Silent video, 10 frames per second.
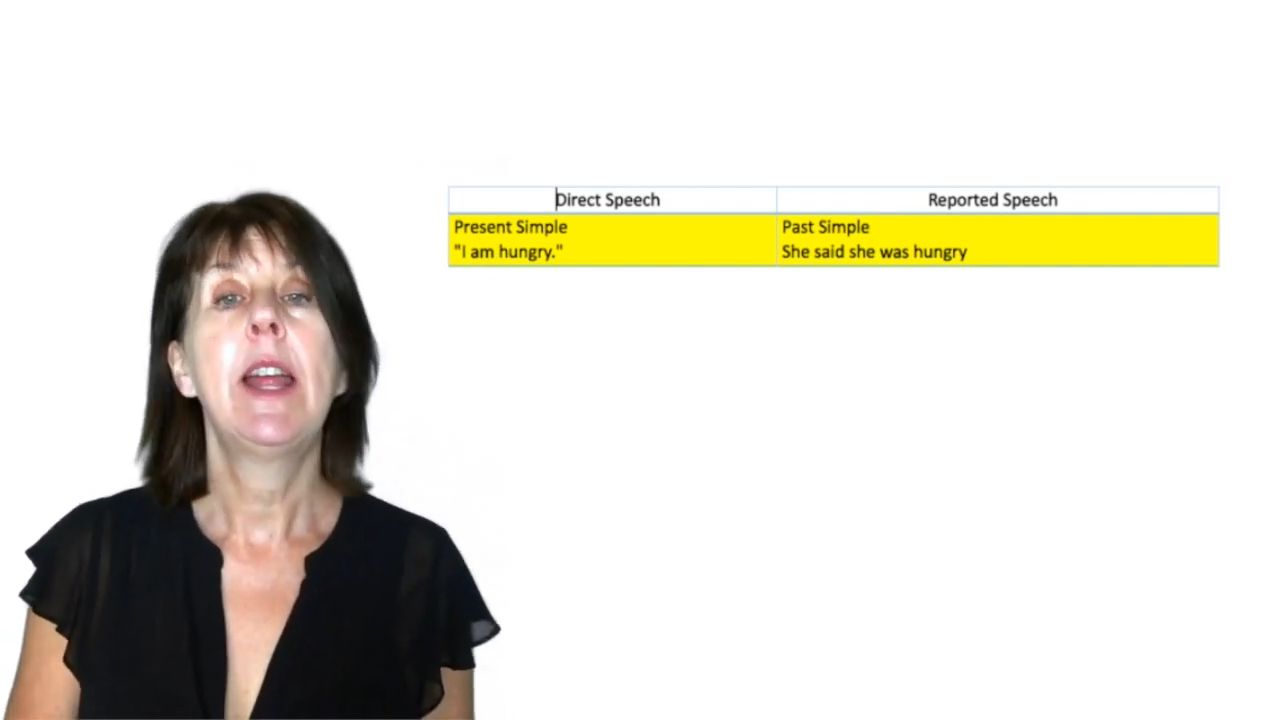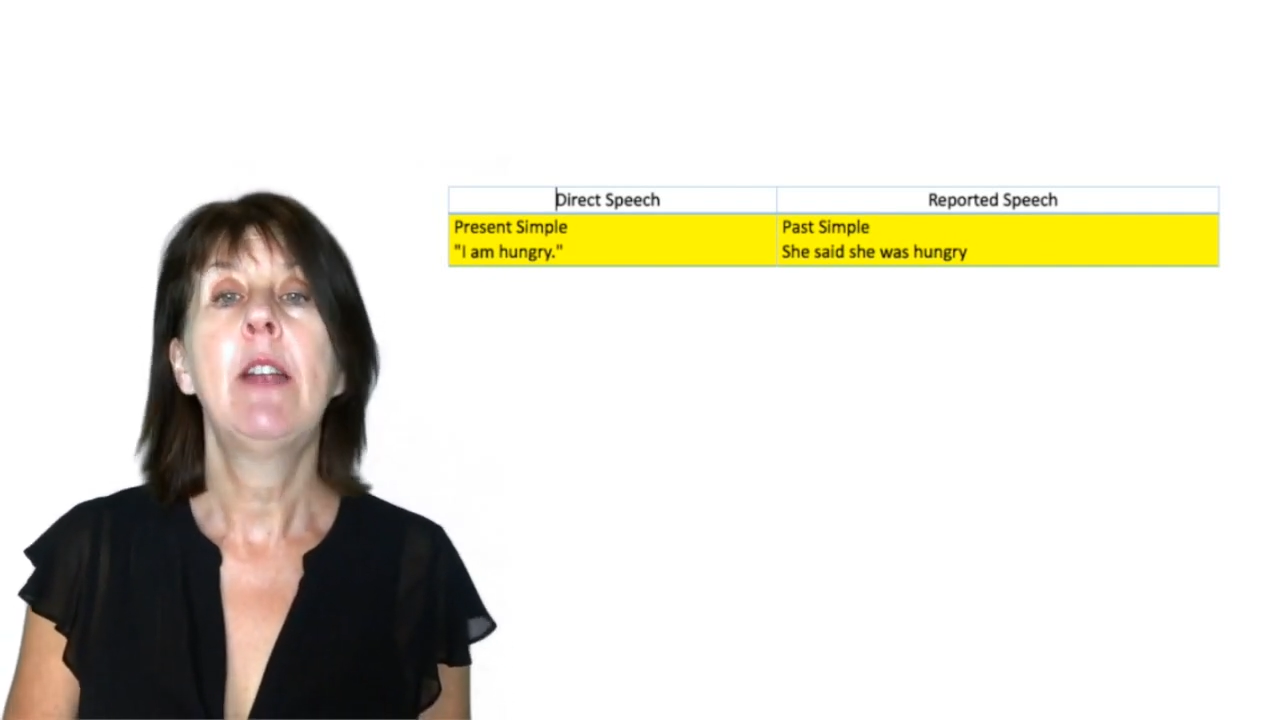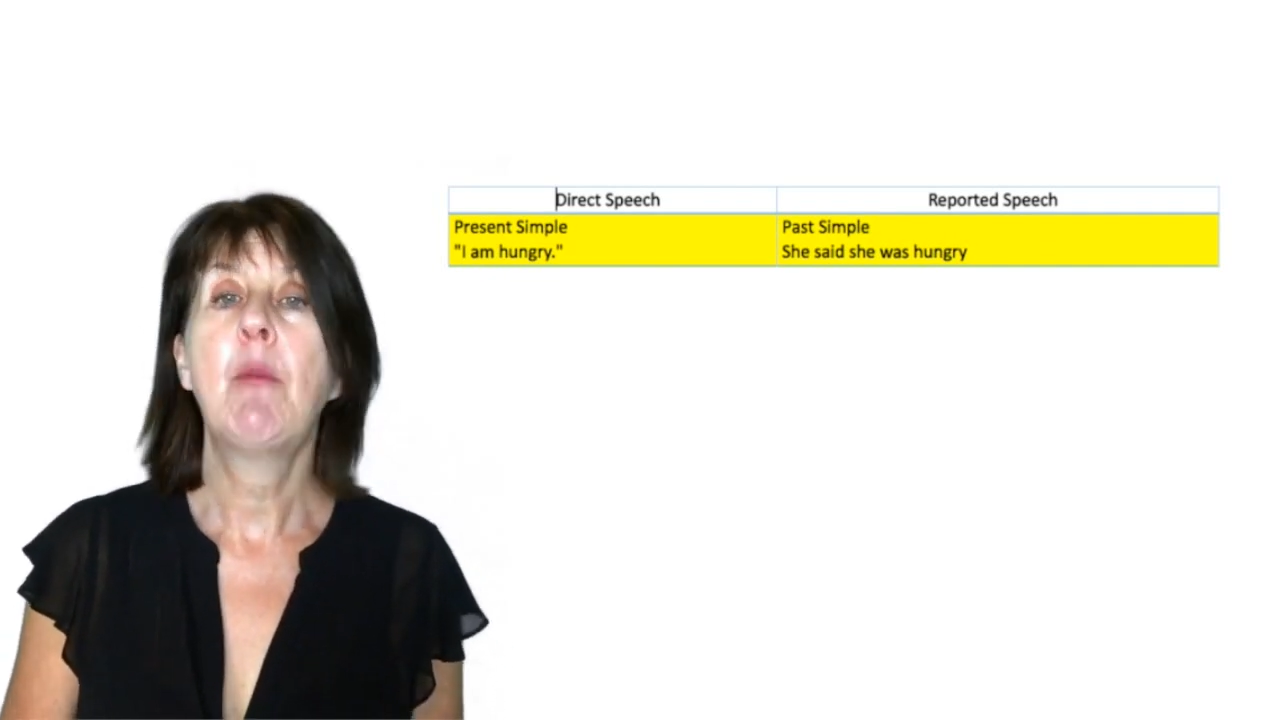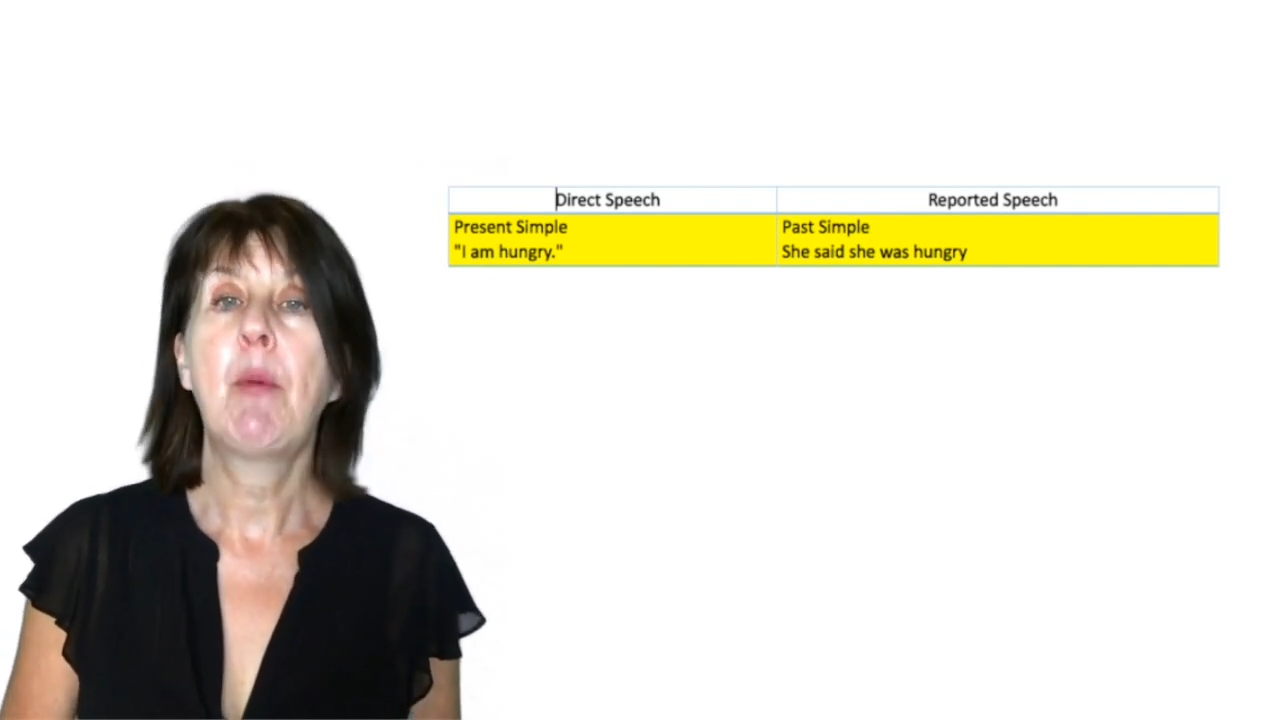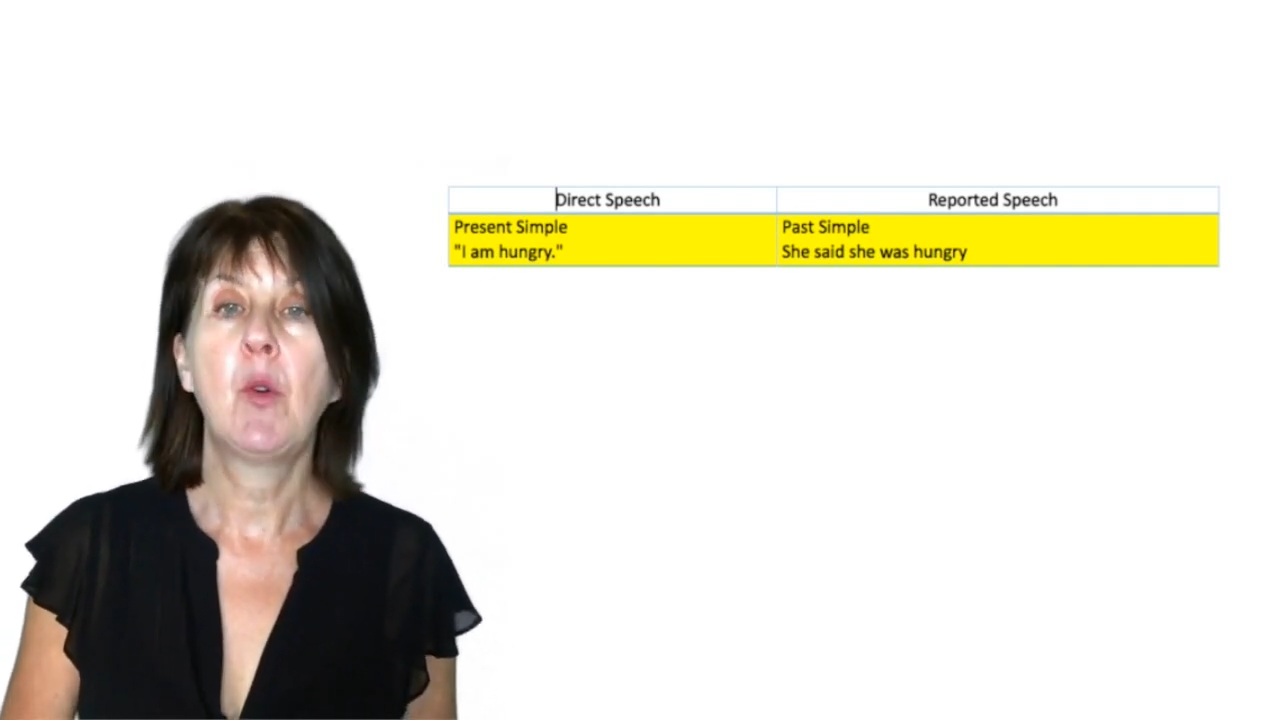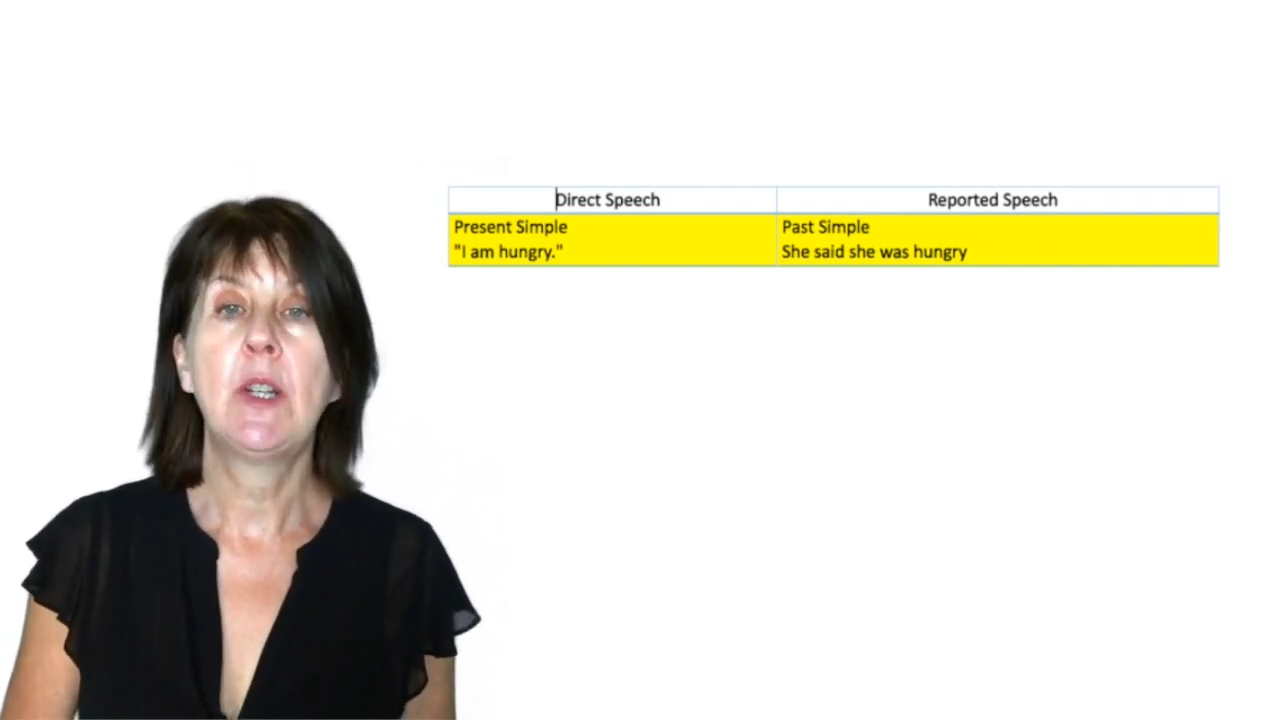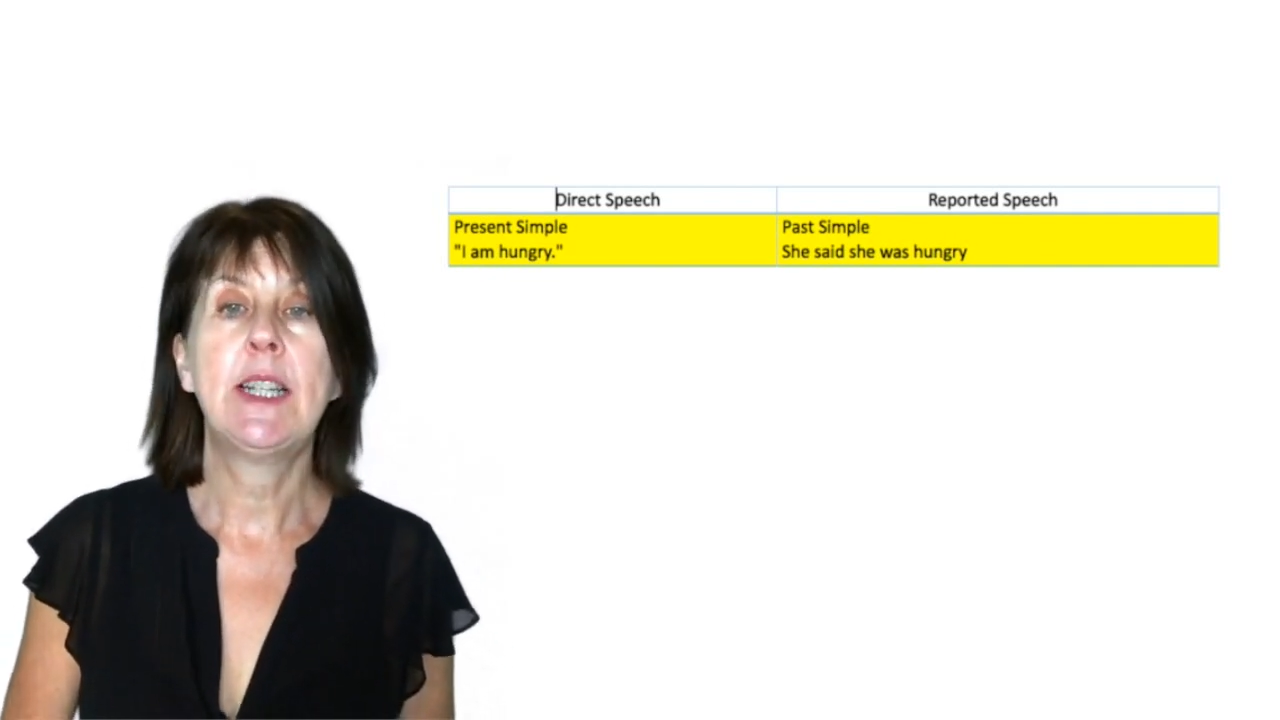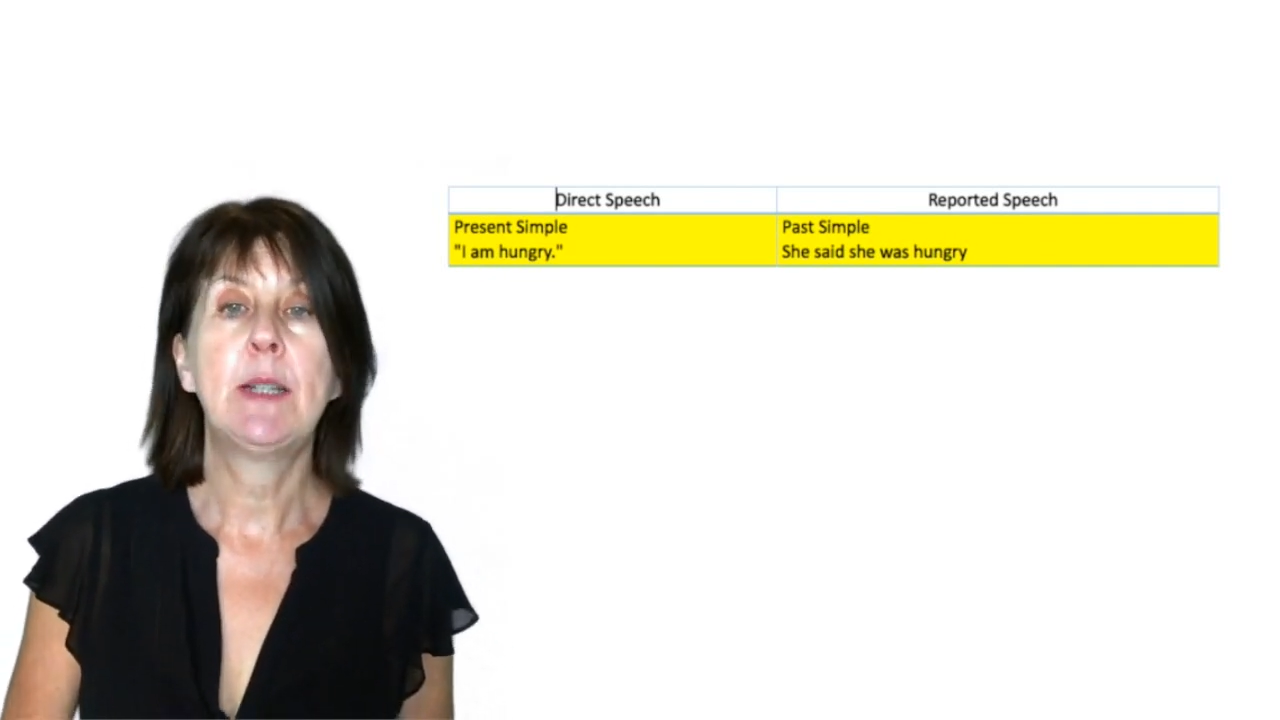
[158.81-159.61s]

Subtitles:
in reported